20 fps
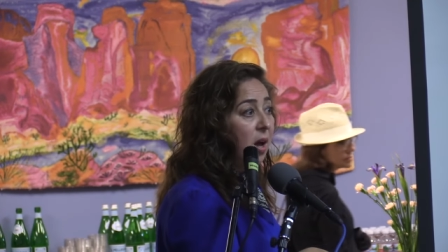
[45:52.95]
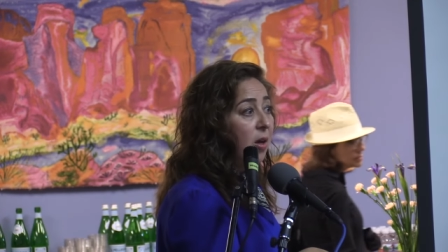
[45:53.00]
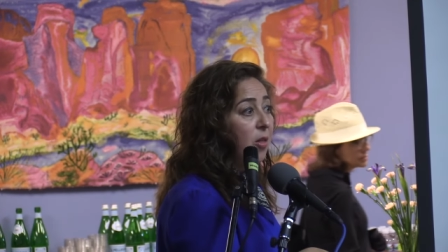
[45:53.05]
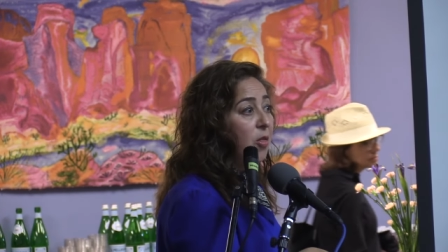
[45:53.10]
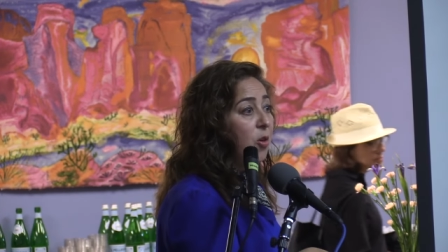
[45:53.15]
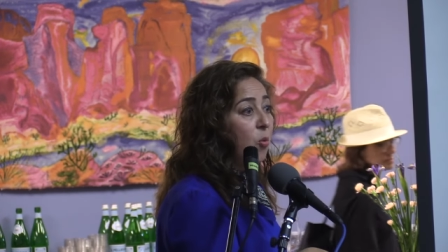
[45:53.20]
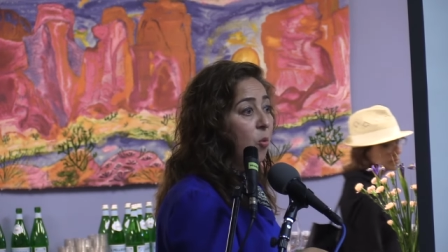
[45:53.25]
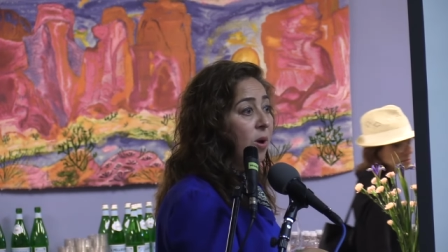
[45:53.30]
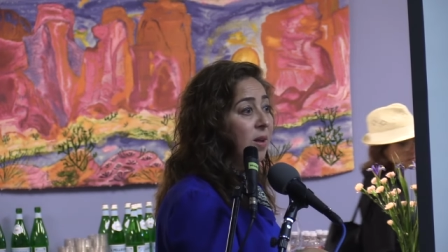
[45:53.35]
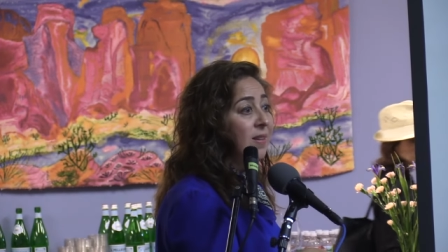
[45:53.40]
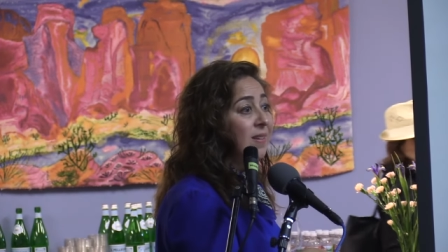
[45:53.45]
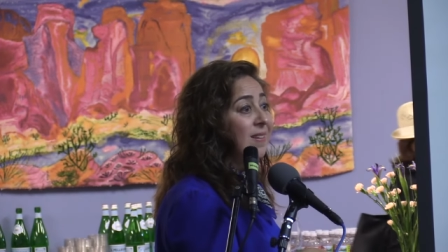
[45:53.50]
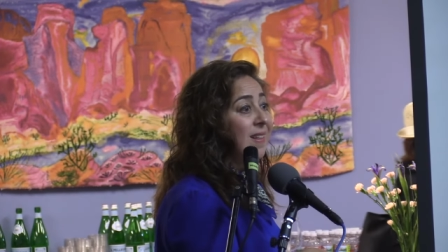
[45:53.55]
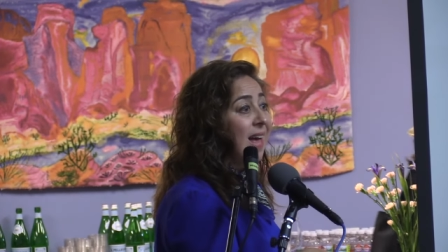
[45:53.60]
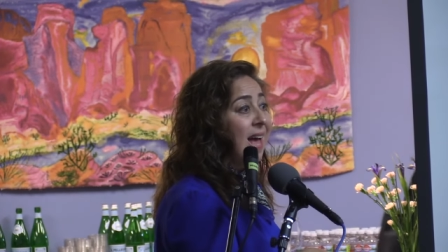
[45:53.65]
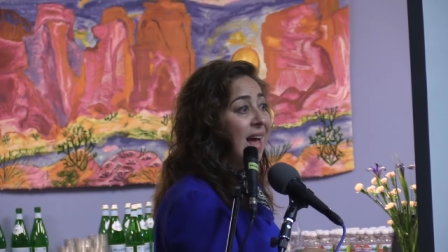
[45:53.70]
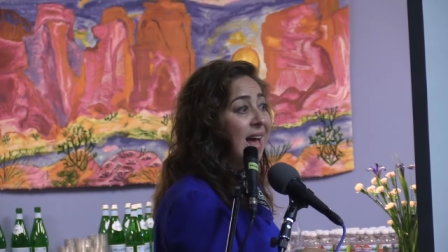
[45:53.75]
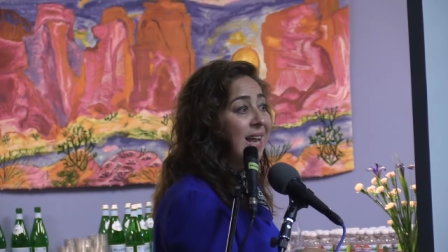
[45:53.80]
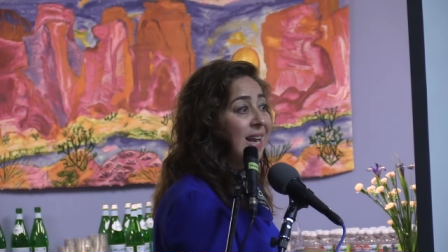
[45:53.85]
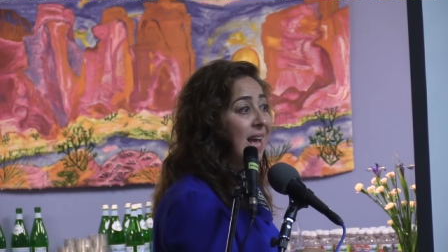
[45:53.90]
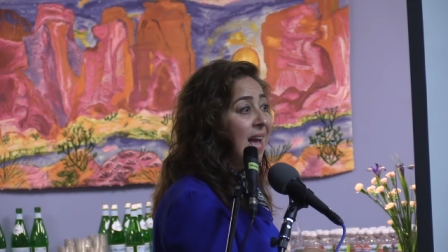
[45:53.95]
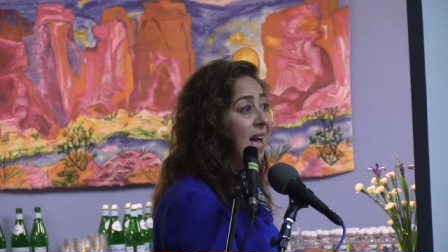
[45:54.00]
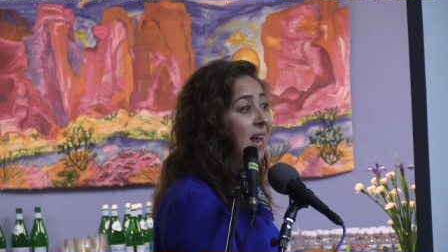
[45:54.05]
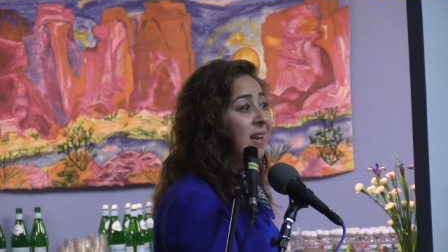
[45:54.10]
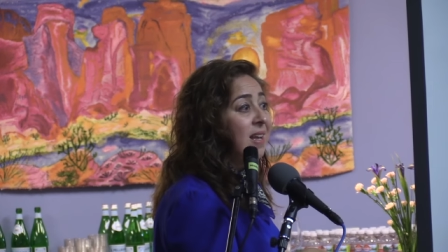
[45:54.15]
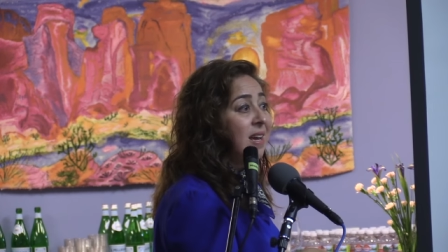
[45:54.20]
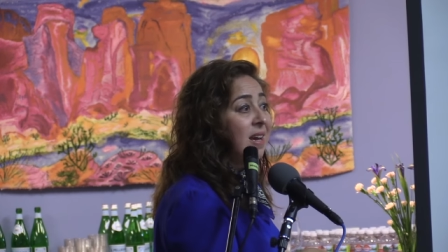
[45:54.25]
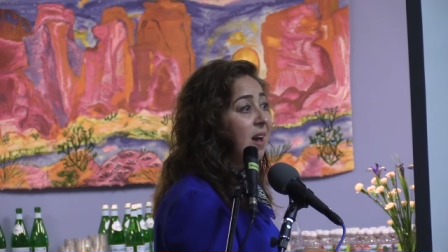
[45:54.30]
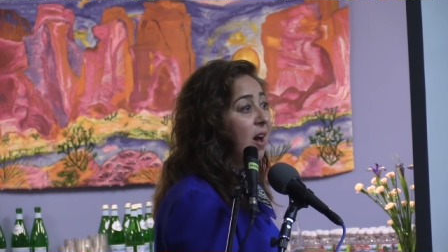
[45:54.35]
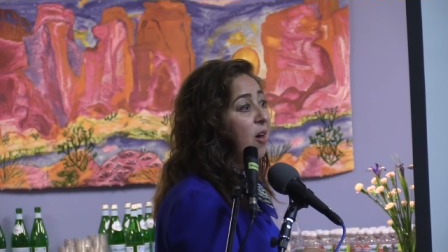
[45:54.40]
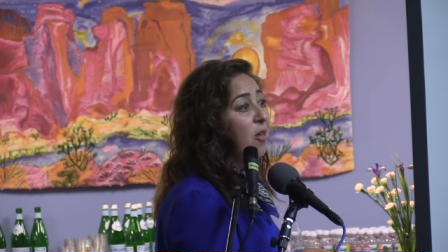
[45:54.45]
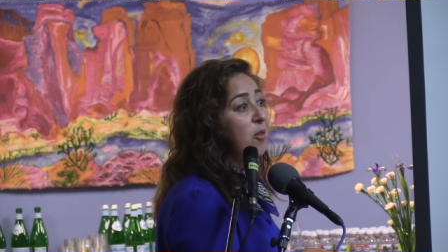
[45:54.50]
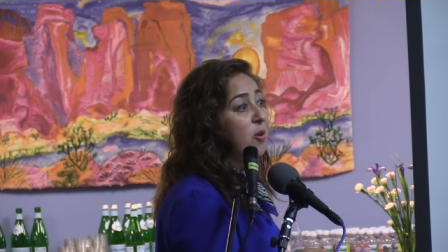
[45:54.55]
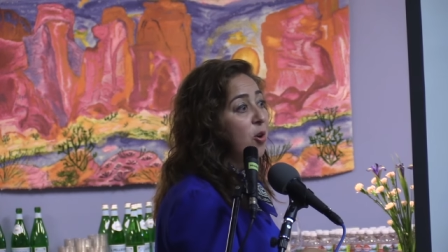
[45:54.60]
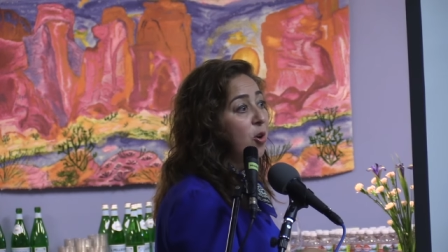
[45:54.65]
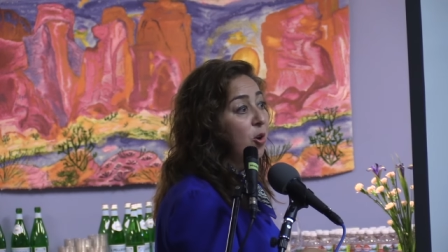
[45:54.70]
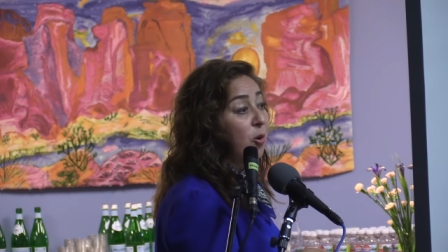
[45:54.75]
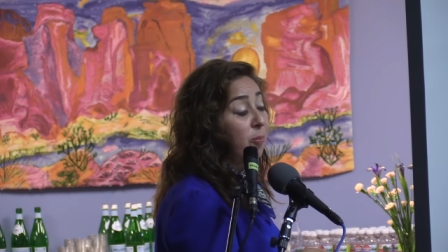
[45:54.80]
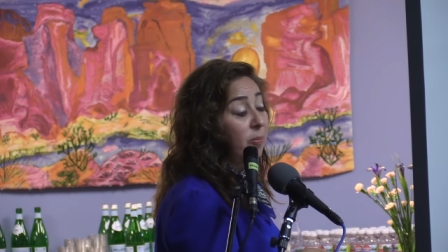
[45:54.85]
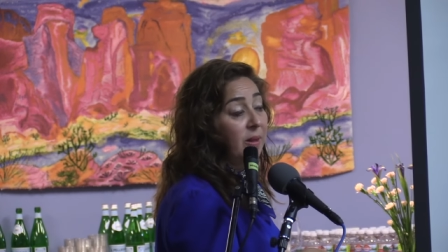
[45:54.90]
The ones that had any
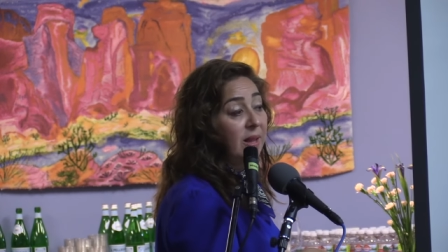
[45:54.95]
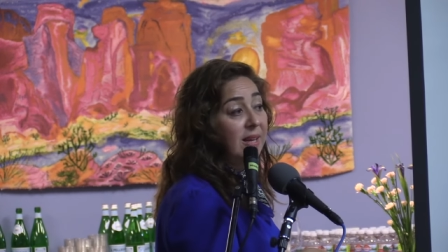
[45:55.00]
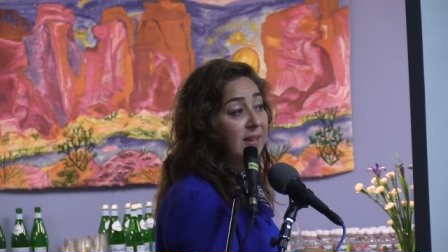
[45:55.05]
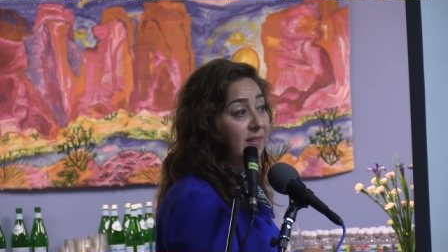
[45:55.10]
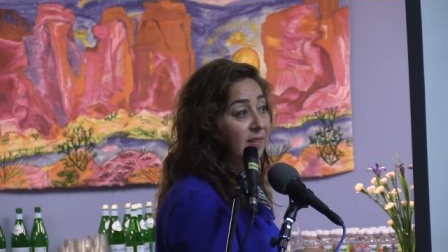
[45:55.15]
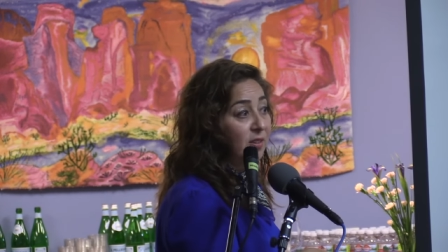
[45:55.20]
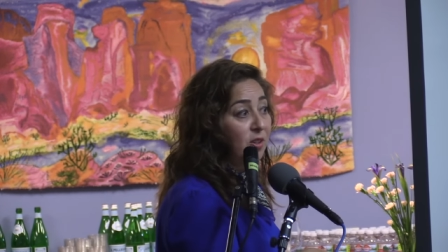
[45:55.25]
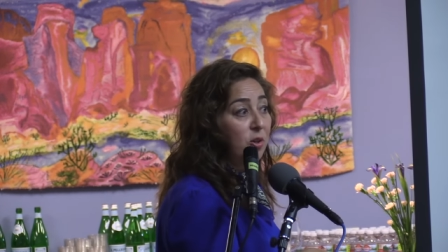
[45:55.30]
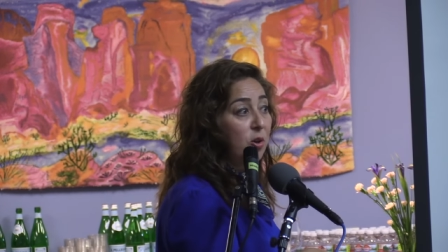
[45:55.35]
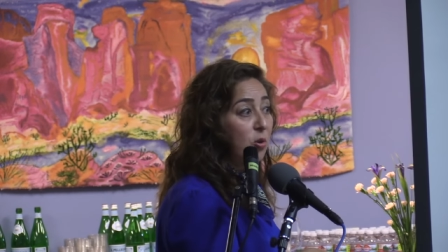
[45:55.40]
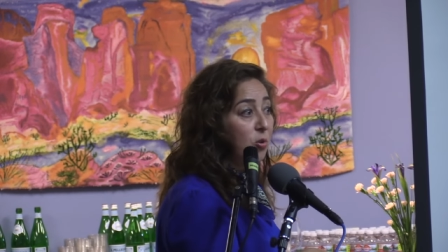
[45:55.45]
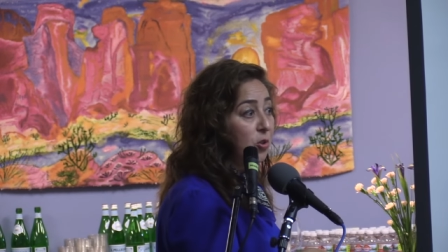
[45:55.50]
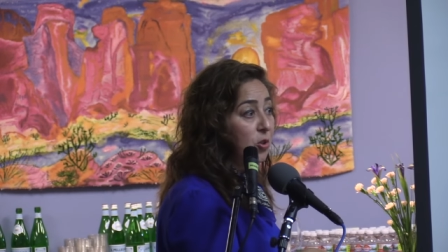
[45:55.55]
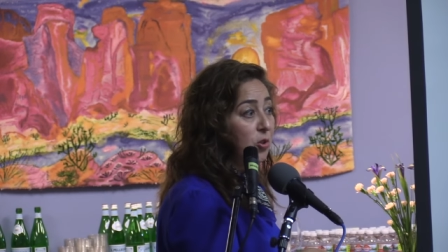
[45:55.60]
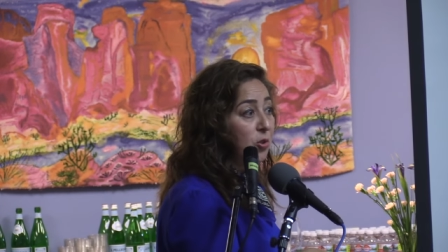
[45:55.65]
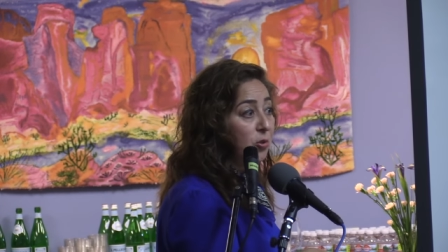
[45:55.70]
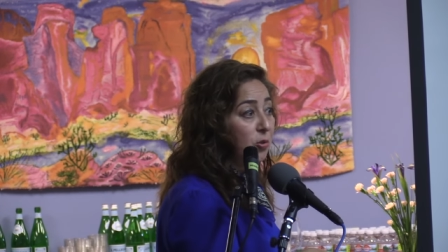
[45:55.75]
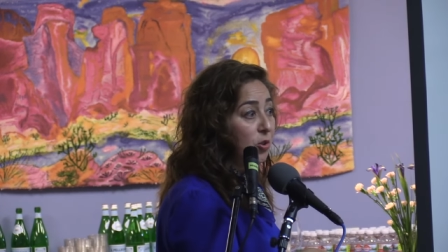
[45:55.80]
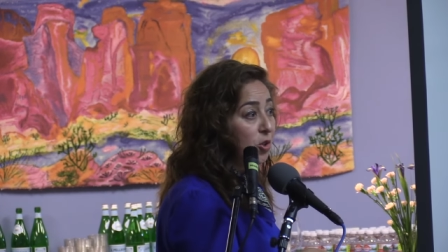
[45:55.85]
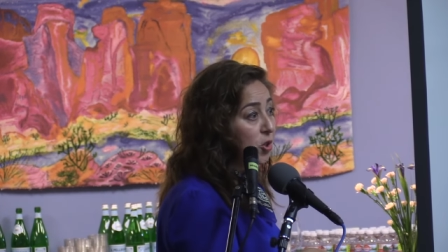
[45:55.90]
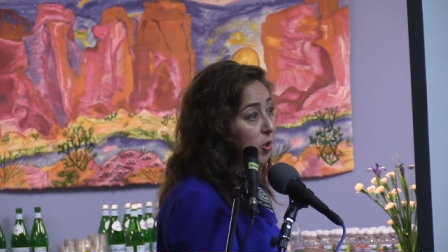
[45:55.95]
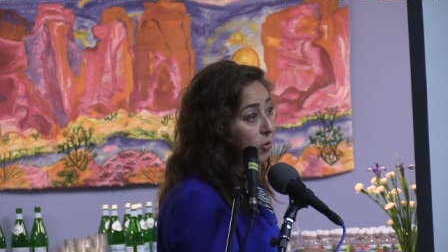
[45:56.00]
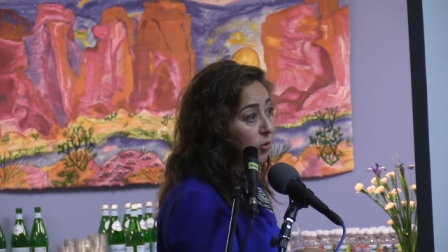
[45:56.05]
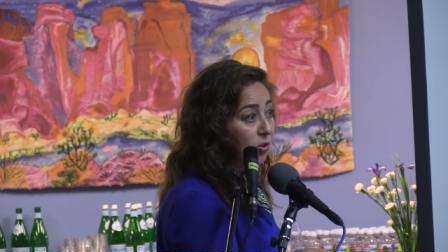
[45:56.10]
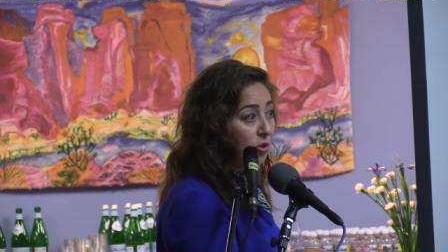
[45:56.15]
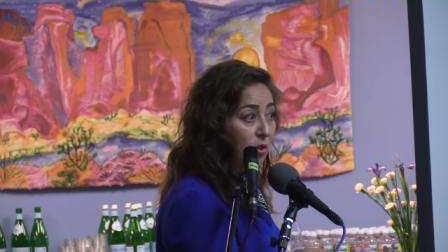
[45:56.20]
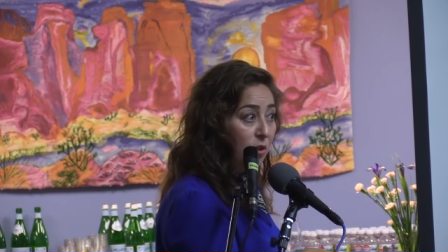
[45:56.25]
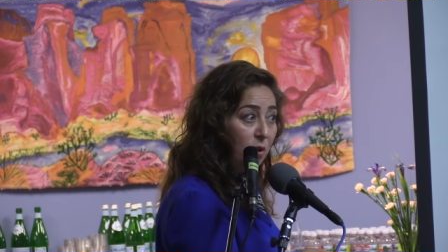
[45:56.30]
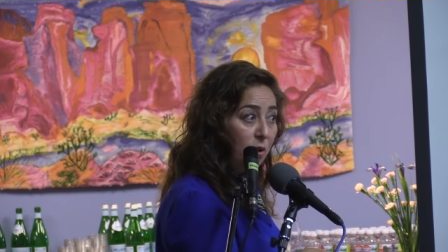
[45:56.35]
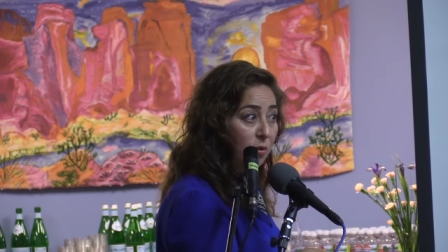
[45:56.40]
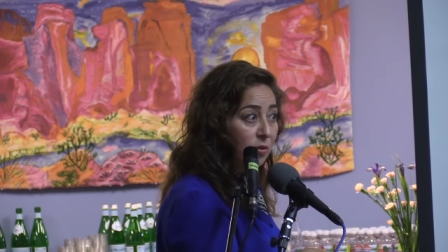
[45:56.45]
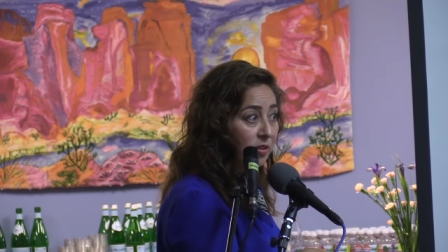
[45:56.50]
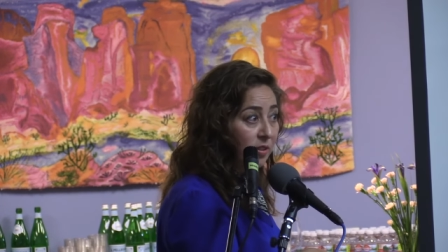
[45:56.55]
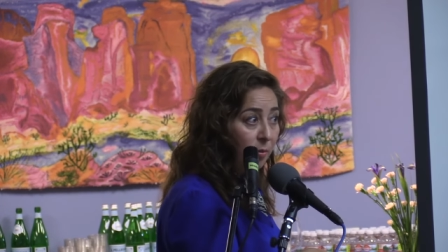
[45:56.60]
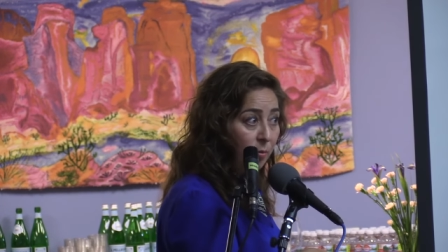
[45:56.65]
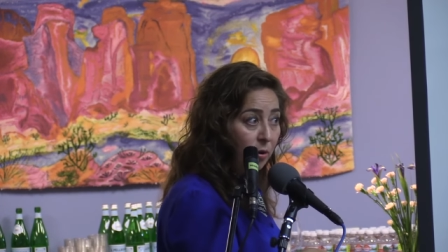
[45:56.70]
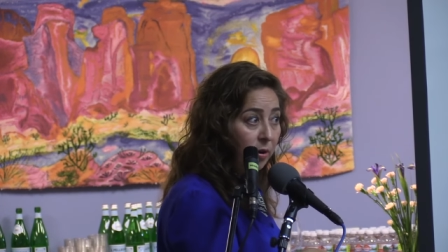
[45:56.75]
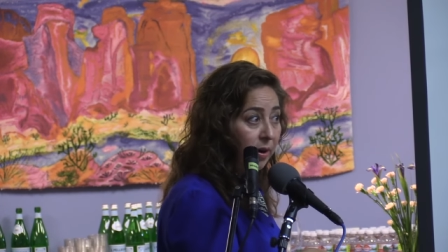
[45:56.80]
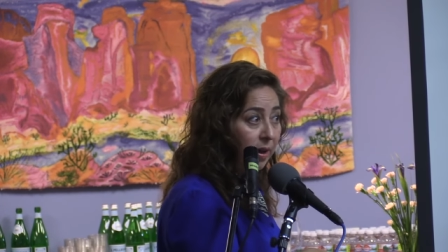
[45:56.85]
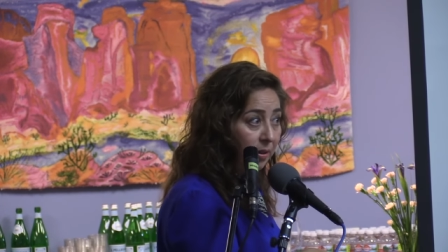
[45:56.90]
other place to go to chose to go
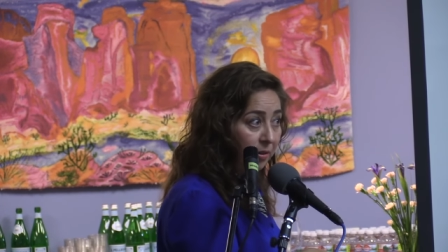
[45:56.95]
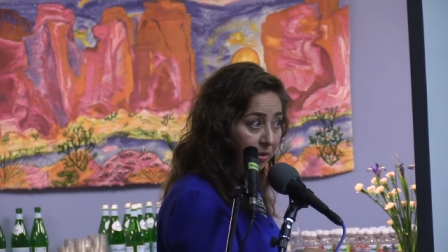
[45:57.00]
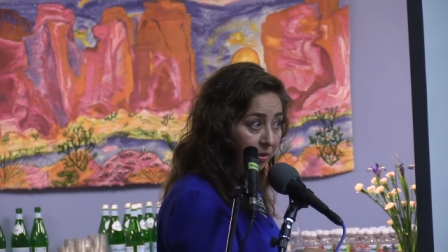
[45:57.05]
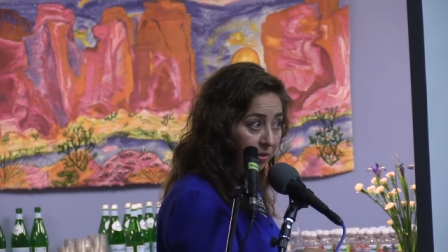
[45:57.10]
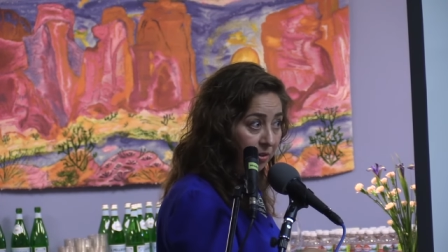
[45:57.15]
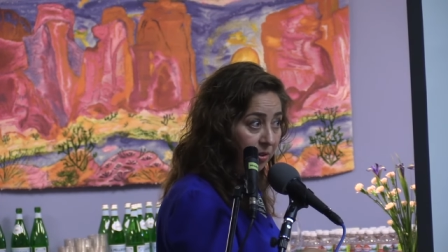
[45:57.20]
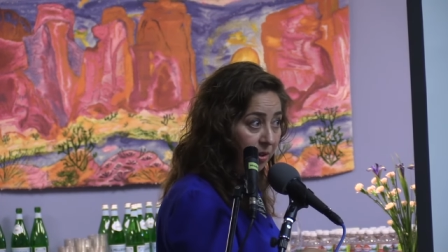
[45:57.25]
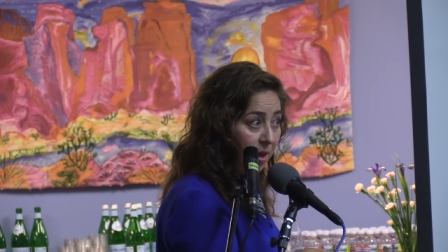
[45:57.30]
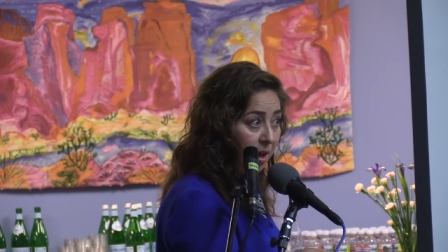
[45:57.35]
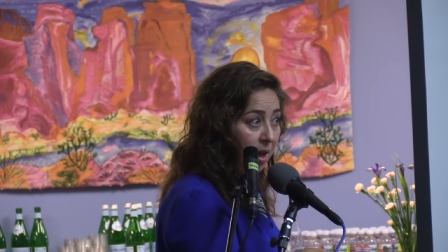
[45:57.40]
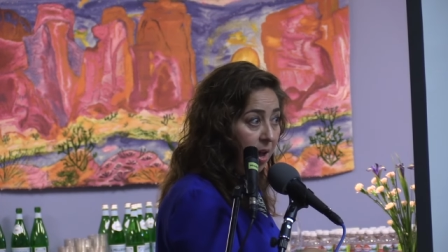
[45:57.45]
somewhere else.